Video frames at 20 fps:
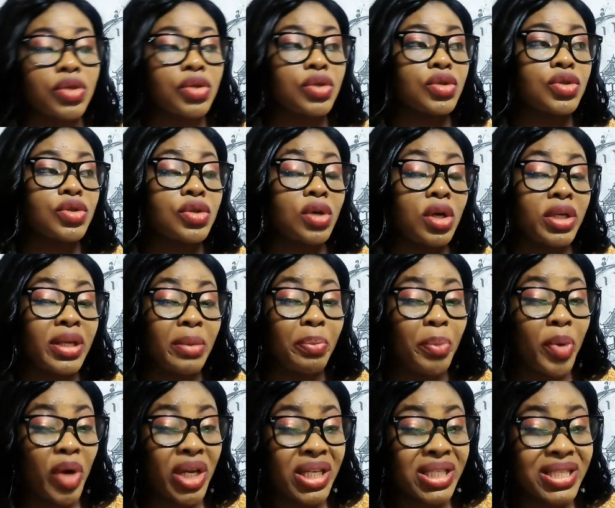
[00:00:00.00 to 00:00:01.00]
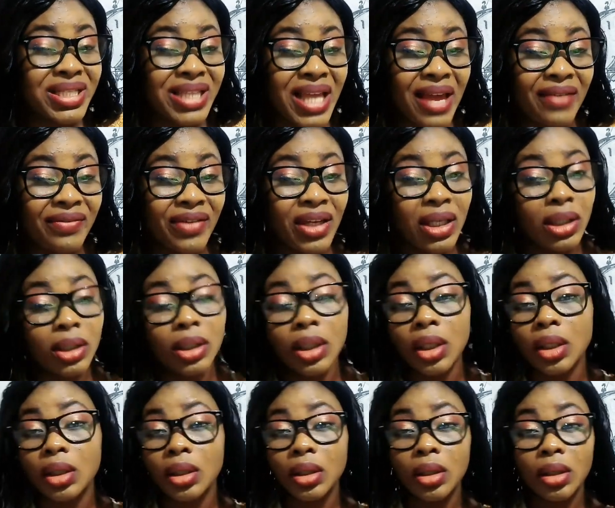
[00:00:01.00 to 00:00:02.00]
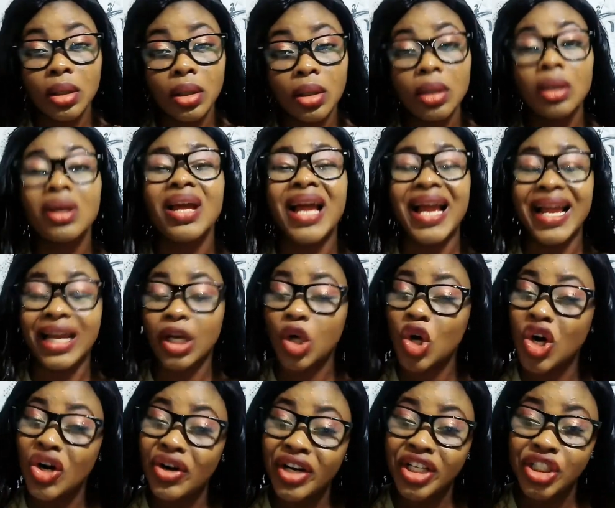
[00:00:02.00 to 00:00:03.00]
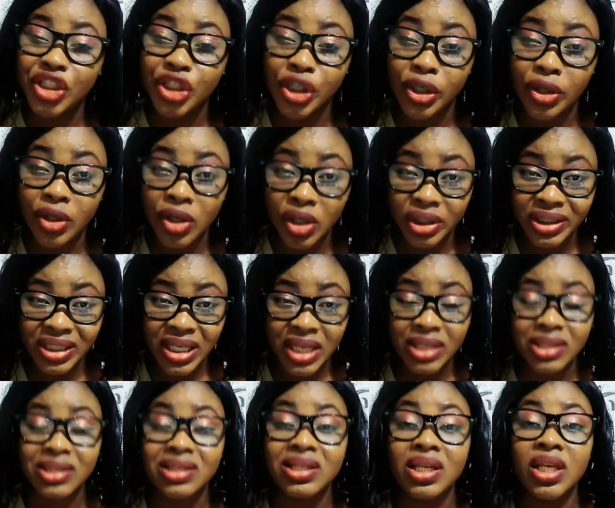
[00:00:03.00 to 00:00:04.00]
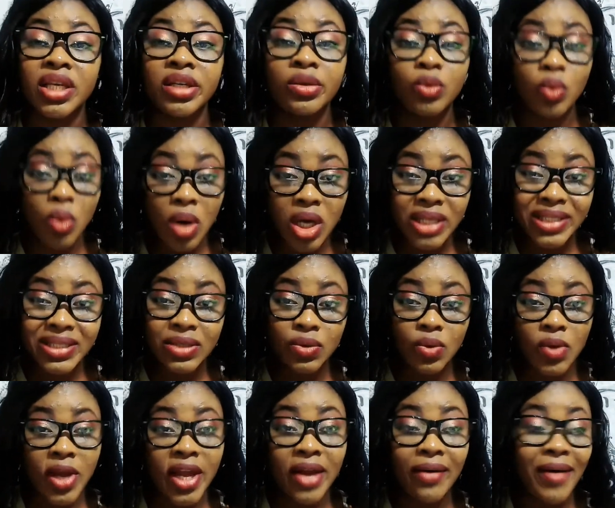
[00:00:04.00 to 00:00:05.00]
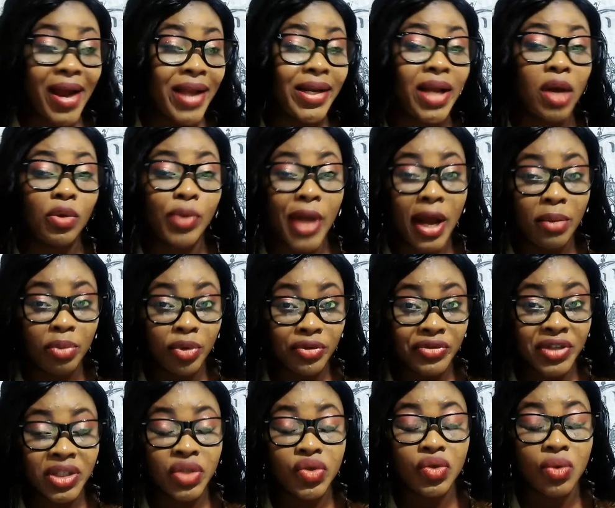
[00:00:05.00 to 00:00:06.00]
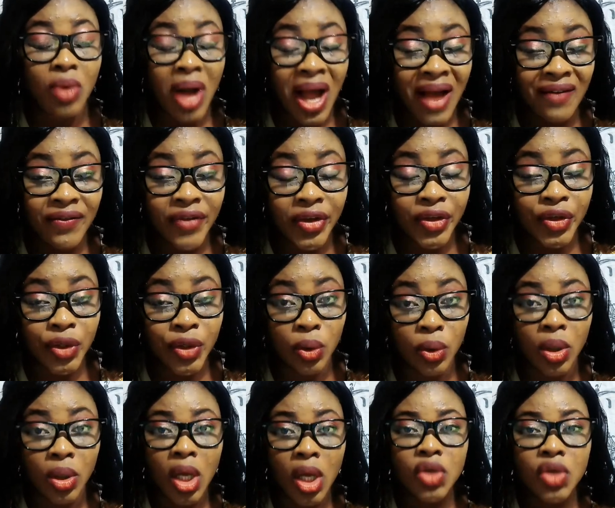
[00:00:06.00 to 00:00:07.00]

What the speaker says: So the point 7, encourage your audience. In what way? Right now we are moving to her video.